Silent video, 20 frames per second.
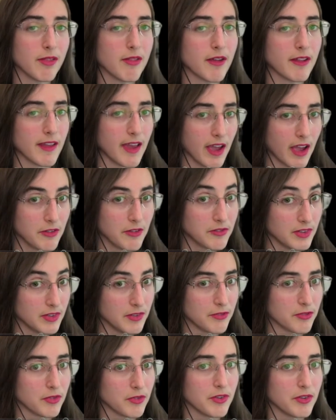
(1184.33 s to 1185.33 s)
that have
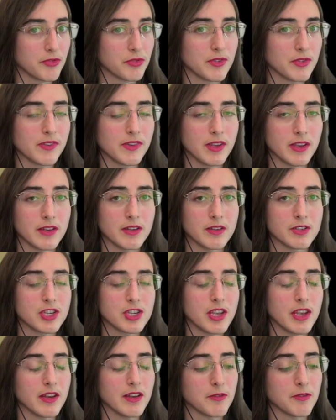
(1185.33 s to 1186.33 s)

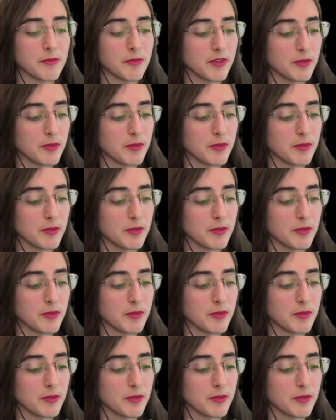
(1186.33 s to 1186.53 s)
differentiated